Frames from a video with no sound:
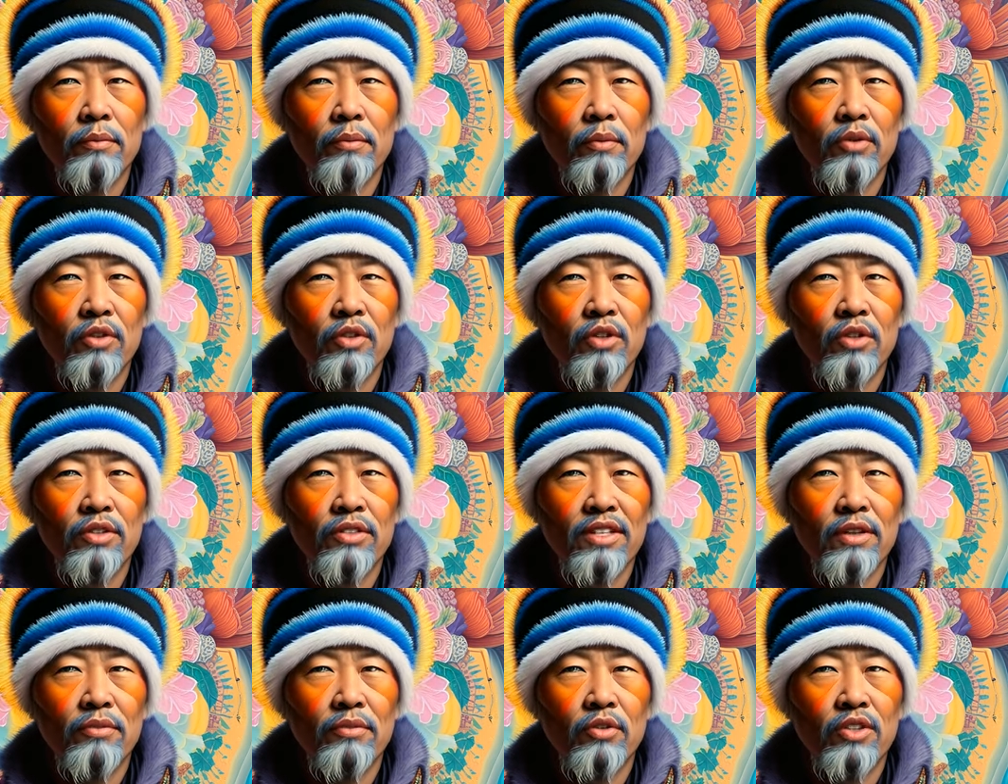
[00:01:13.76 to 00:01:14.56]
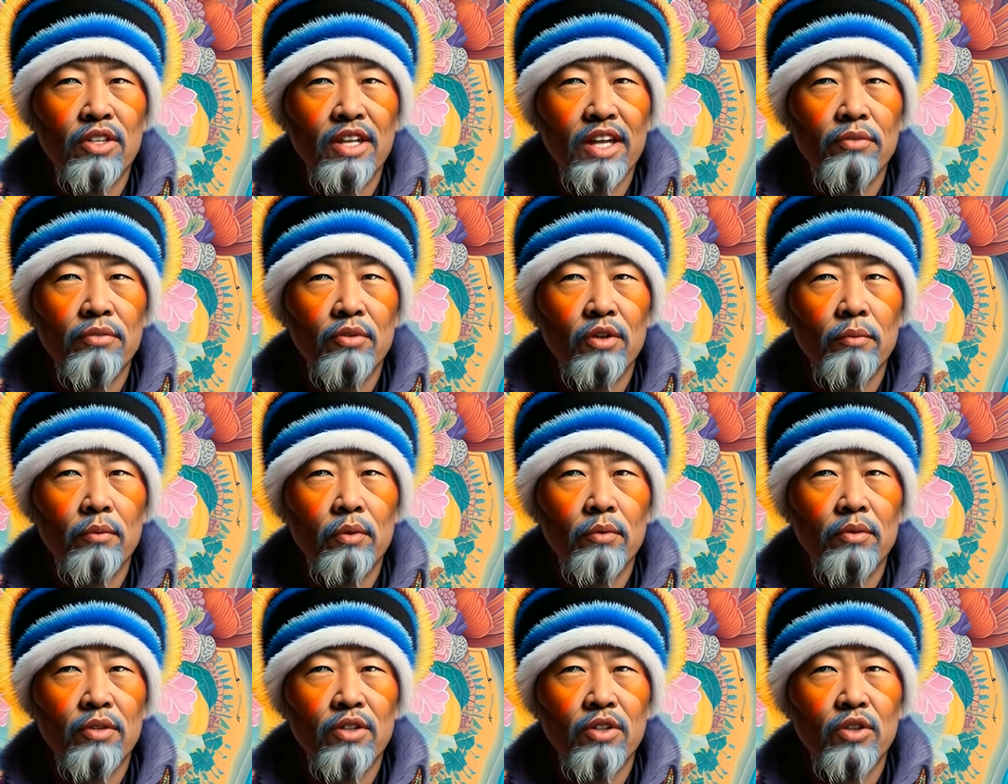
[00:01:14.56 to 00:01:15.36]
But she never gave
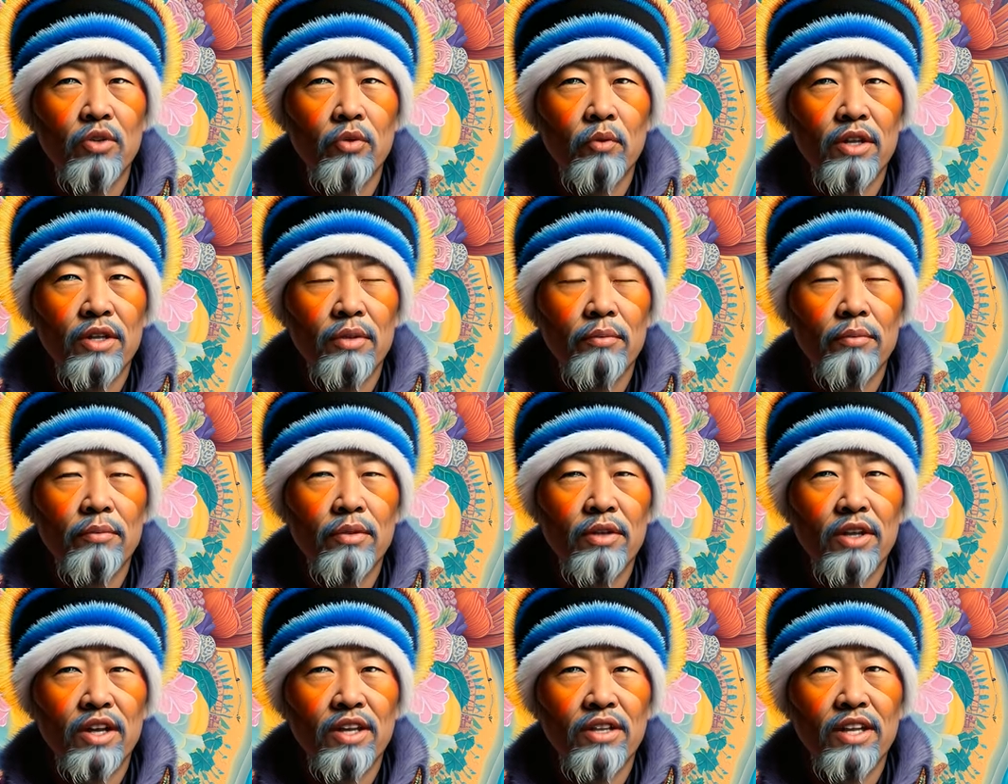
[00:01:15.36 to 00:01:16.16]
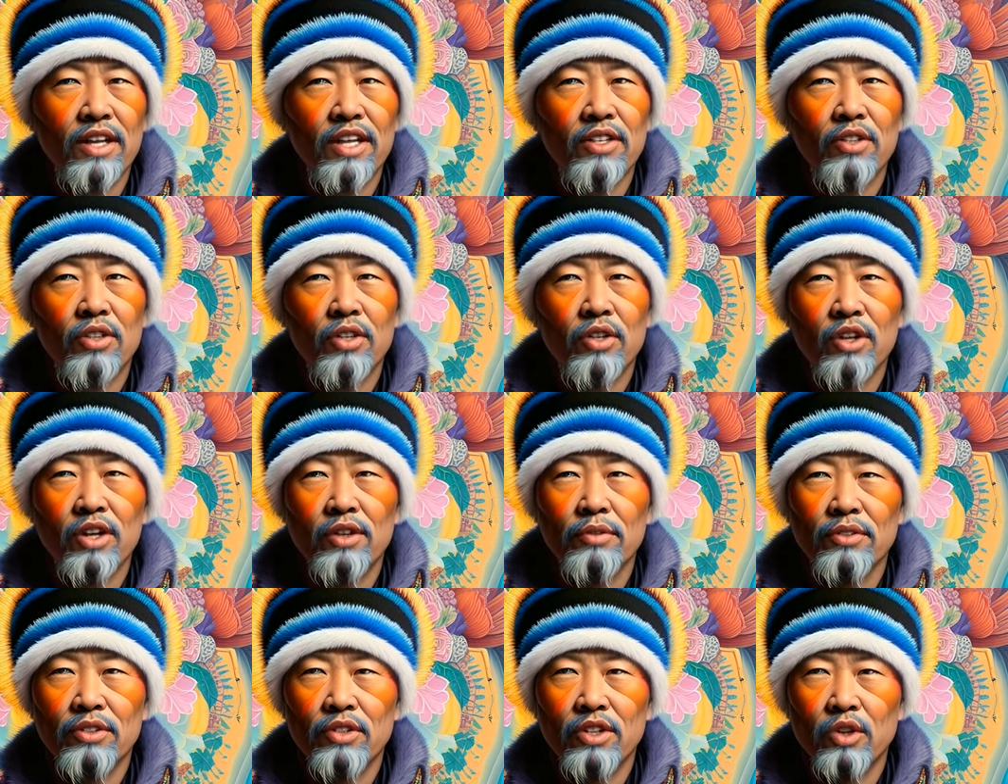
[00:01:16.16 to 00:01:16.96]
up on her dream, and she
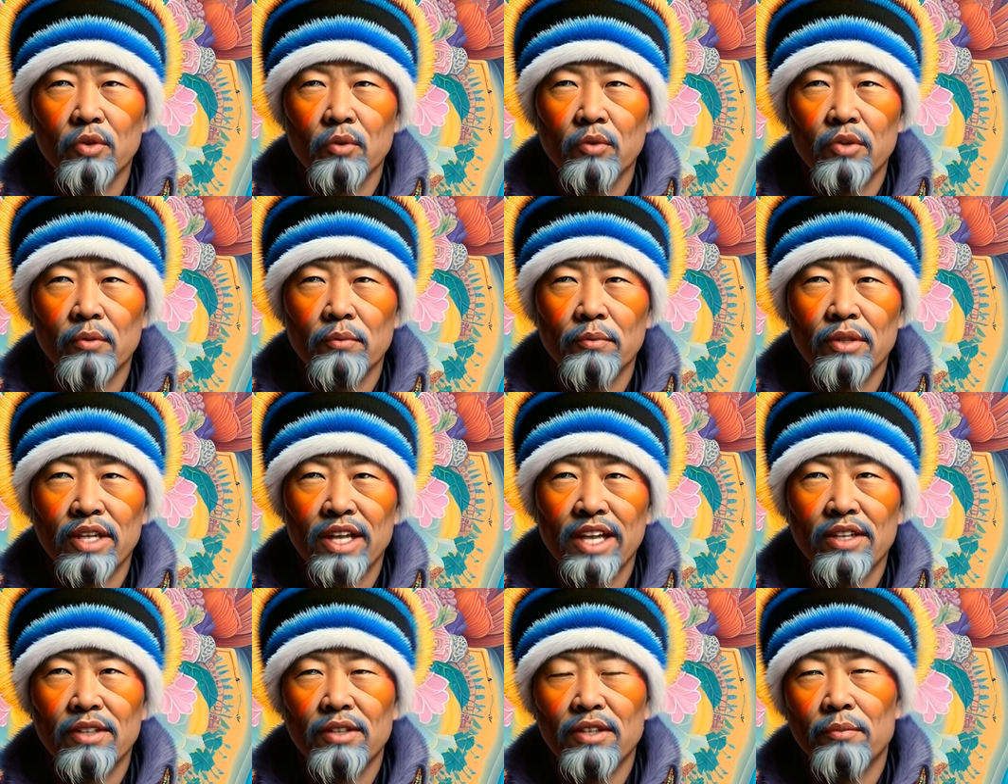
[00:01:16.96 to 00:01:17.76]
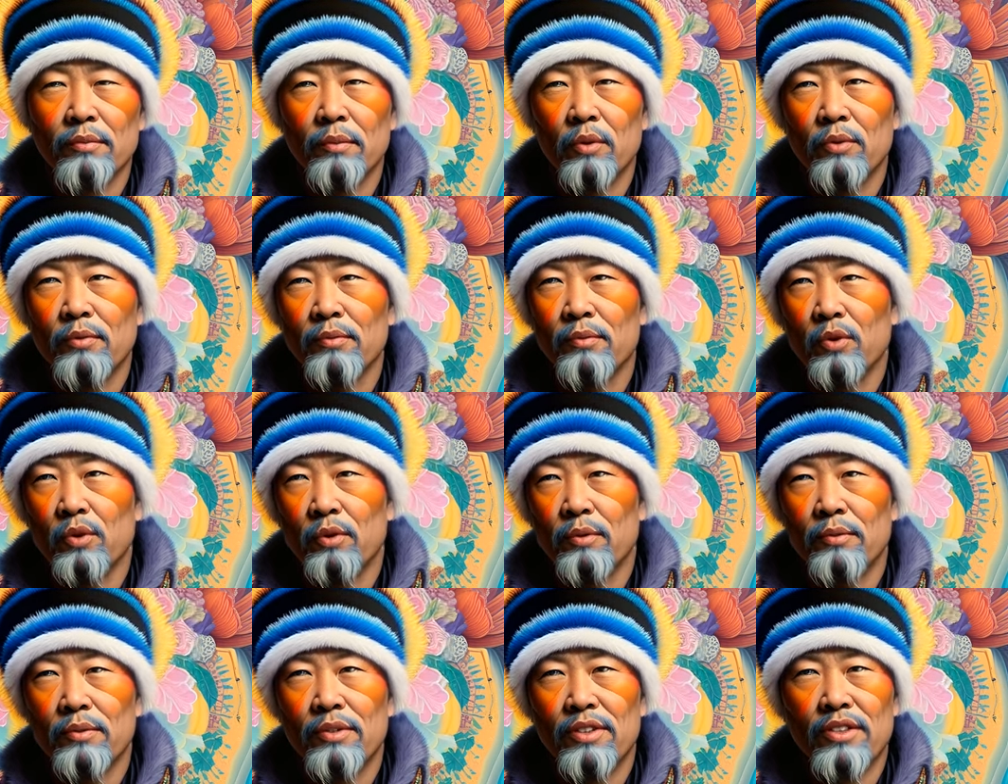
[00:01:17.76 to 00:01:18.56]
continued to play and
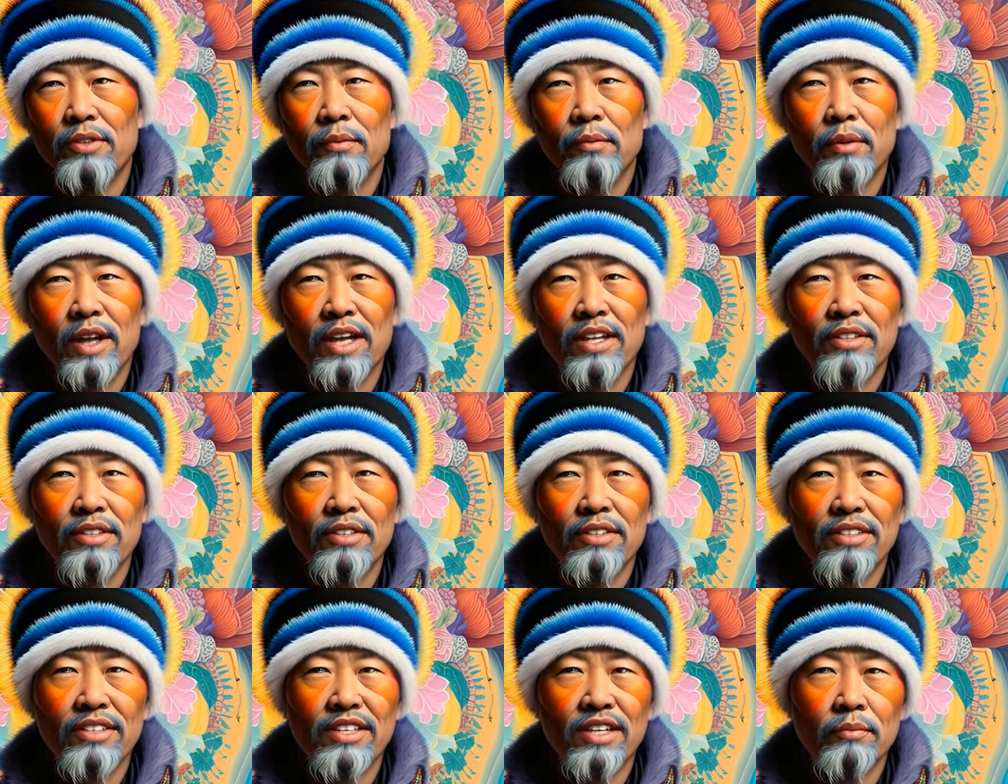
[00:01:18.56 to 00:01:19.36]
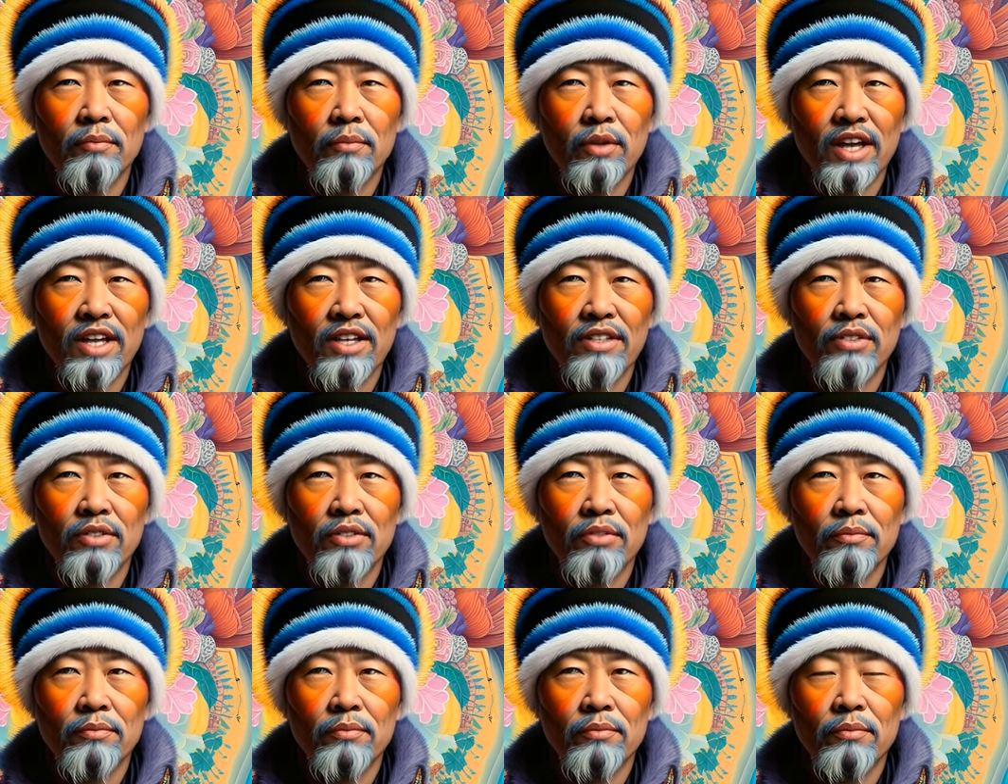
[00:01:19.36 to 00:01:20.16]
perform despite the
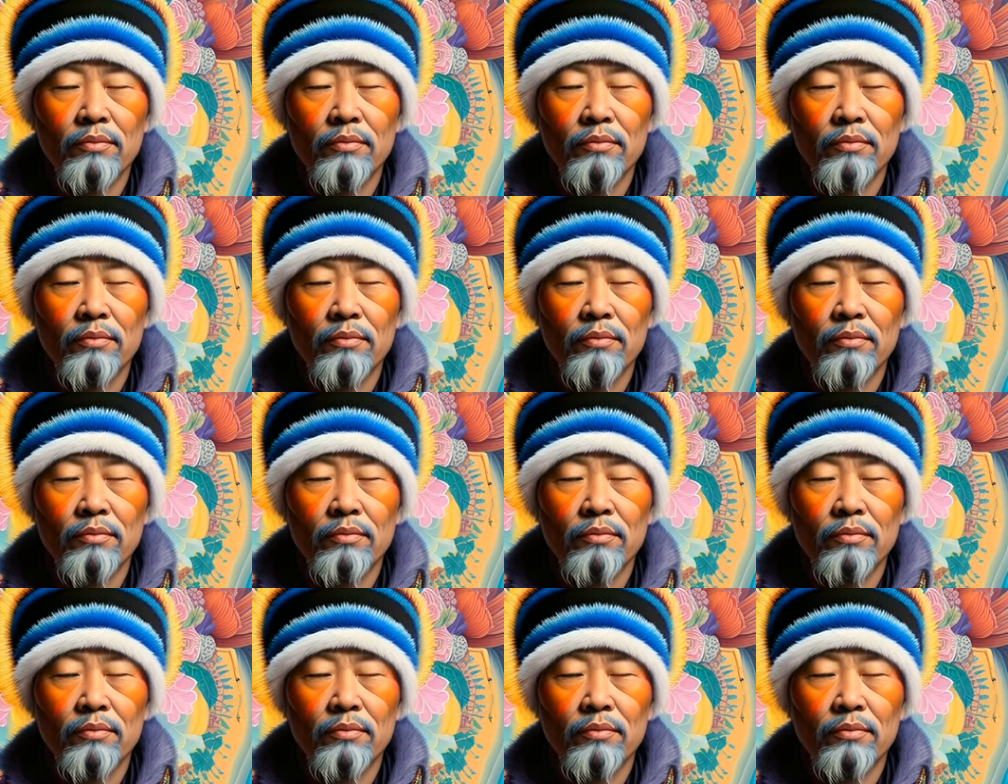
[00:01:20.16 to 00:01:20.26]
setbacks.